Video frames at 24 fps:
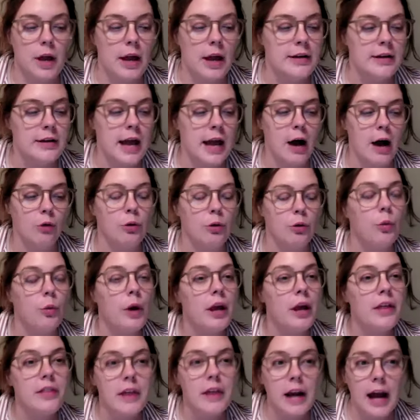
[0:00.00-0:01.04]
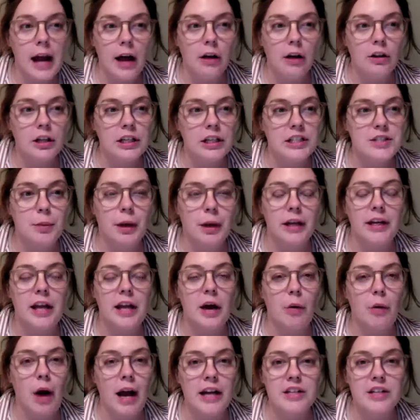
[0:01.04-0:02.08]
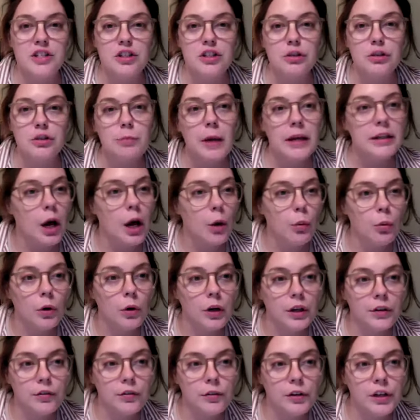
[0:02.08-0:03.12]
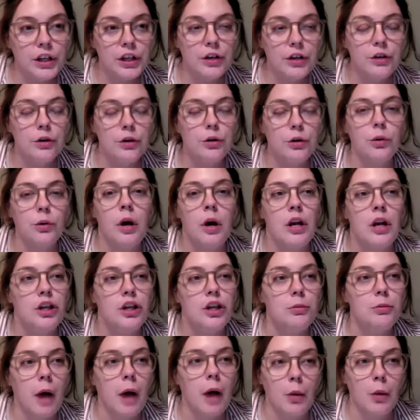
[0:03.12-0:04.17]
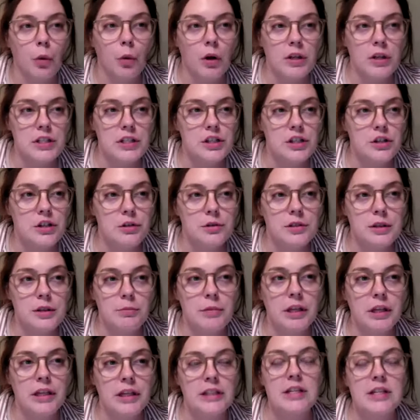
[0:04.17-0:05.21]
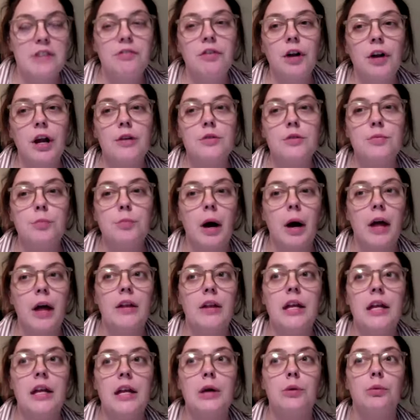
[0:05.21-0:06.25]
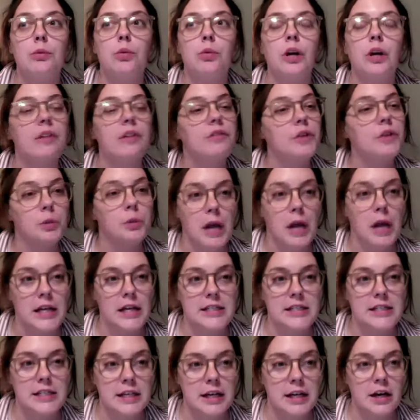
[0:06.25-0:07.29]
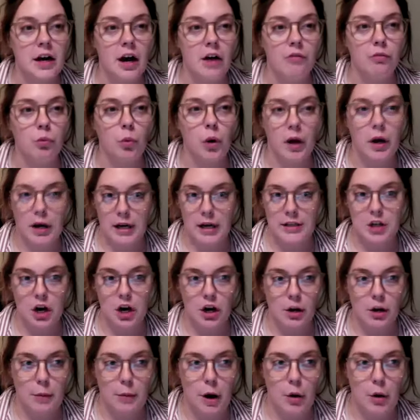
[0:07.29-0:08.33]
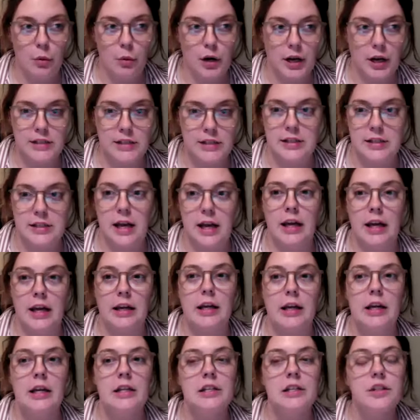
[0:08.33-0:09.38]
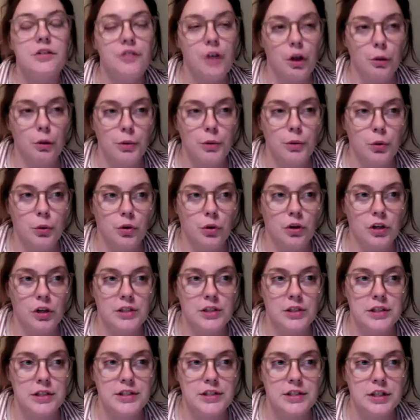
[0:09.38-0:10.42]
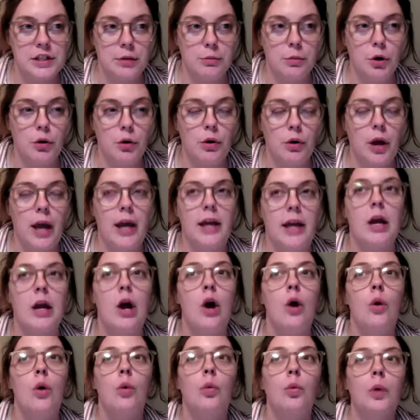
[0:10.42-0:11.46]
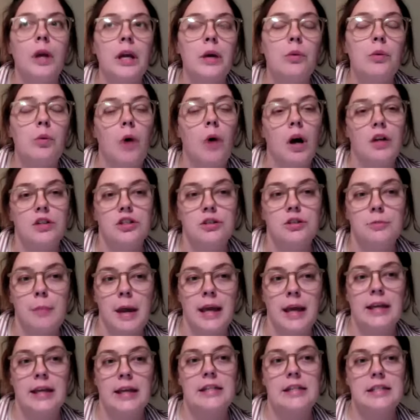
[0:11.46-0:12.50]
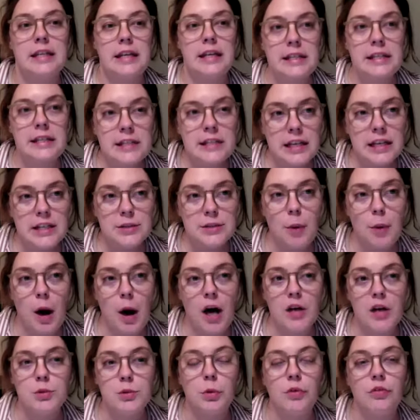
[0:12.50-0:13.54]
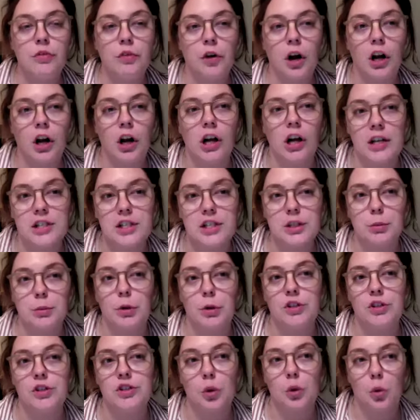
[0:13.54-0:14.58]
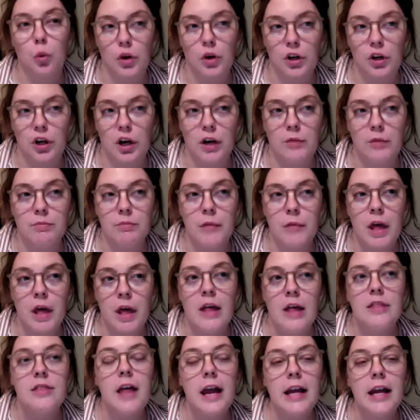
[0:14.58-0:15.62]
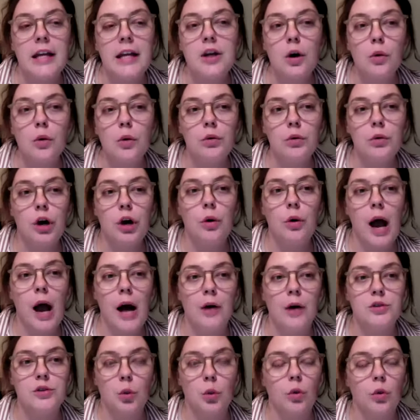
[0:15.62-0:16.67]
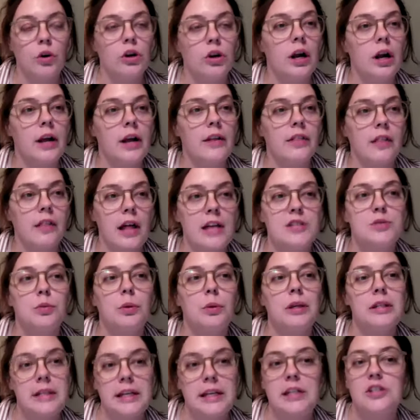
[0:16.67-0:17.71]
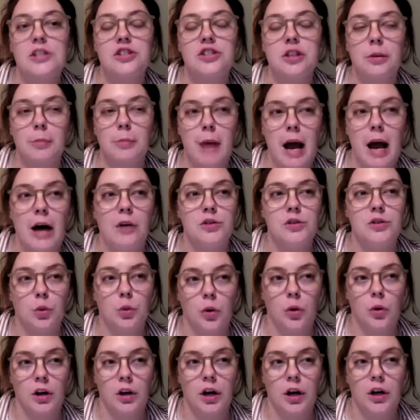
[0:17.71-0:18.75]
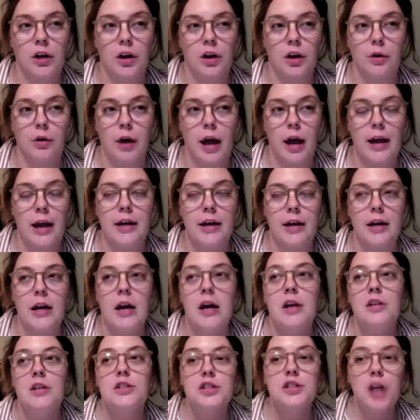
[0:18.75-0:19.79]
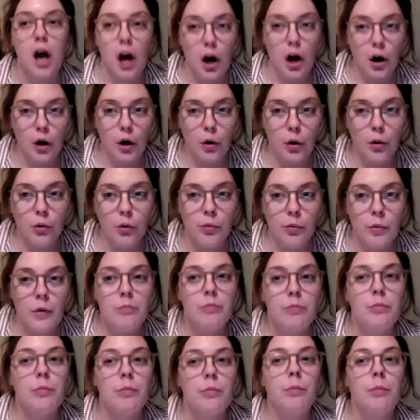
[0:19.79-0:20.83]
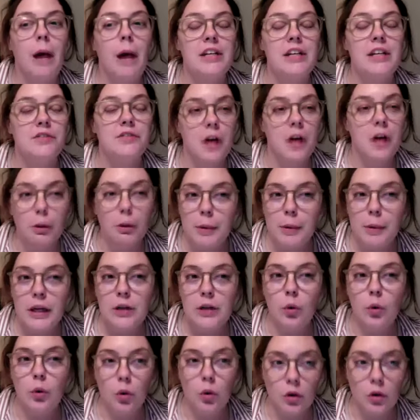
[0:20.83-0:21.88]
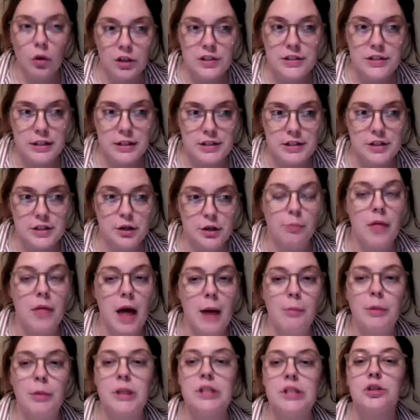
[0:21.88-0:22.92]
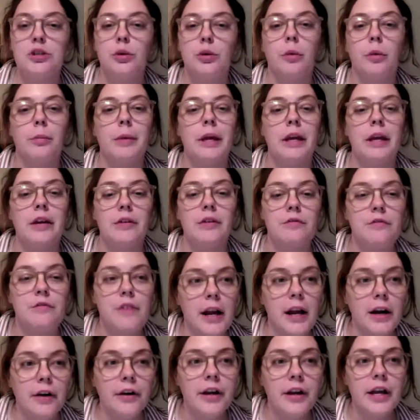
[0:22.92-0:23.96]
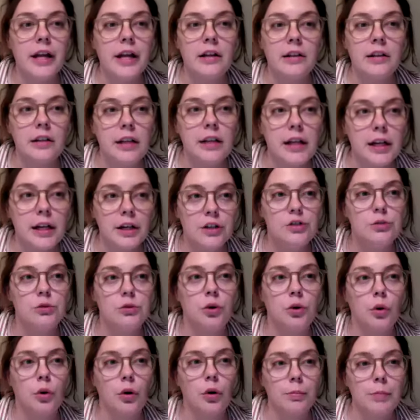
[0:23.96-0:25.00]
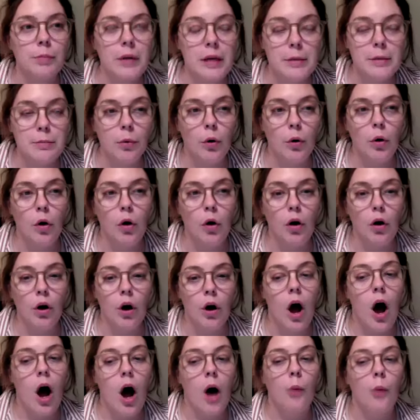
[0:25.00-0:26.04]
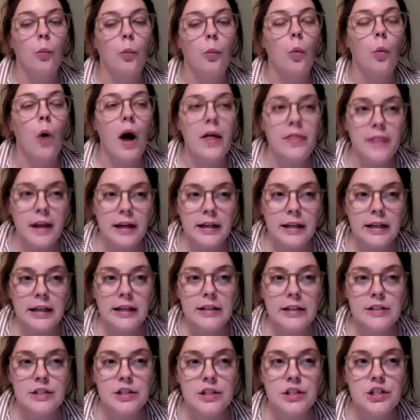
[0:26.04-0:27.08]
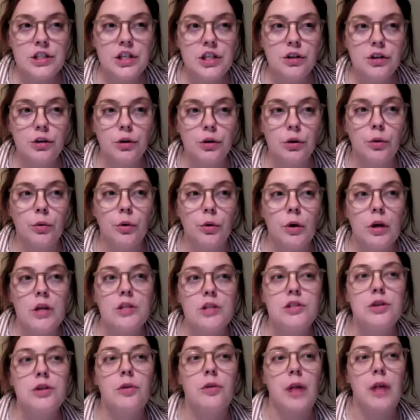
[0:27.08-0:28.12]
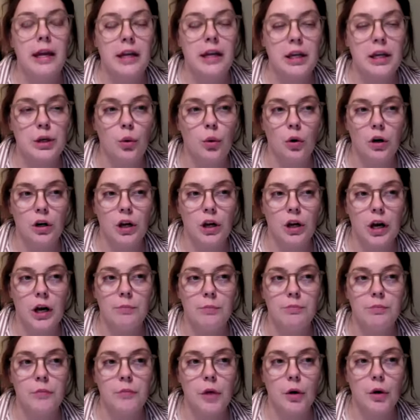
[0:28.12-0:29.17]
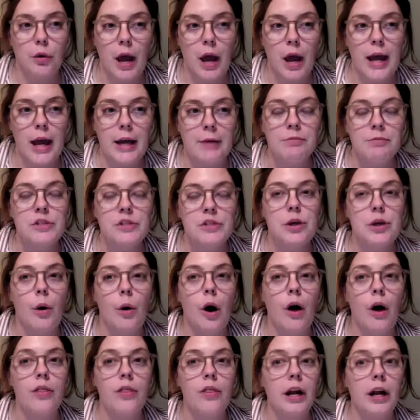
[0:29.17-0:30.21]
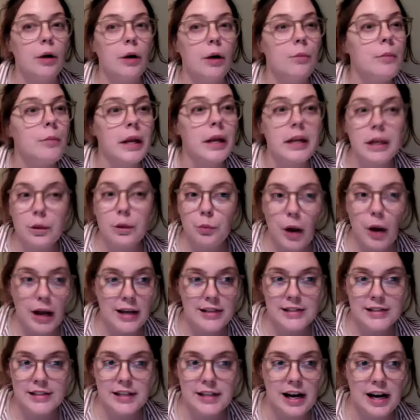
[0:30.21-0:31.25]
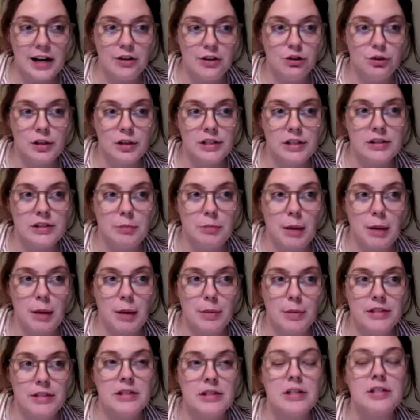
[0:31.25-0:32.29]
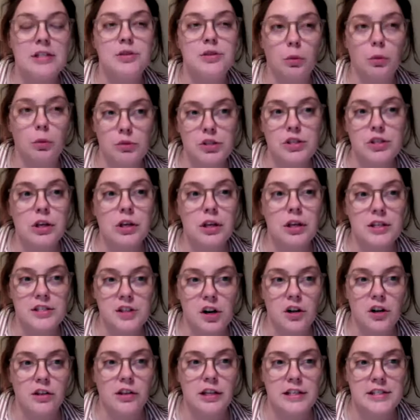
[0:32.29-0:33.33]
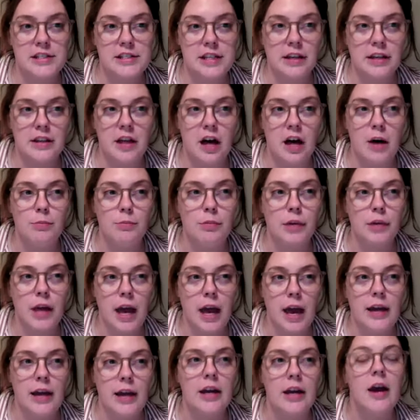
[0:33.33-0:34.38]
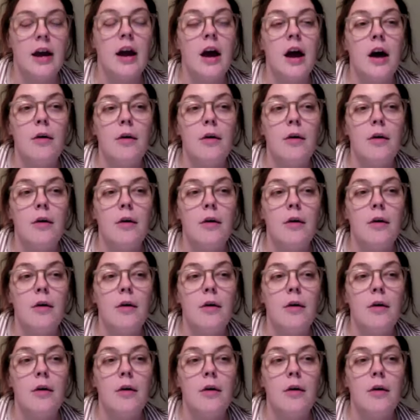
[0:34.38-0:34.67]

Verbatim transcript: And now, the way that I'll explain how I do may not work for you. You might want to do something different, but it will give you an idea of what I talk about when I say develop an order system. Okay. We want to make it as easy as possible for our customers to order. They don't know how to order unless we teach them how to order. Okay. So by developing an order system, that means you are being very clear to your people on what they need to do so they can order. Okay. So there are many ways that I do this in my business. So I'm just going to start listing them. Okay.